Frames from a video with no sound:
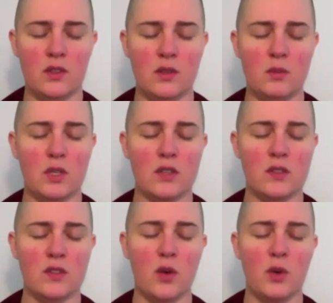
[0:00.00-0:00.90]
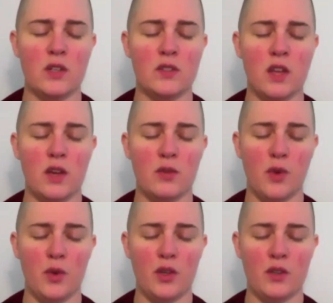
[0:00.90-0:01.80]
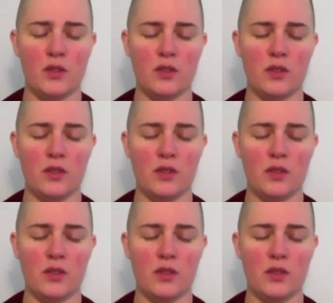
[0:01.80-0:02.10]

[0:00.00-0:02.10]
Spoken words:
because no one is that focused.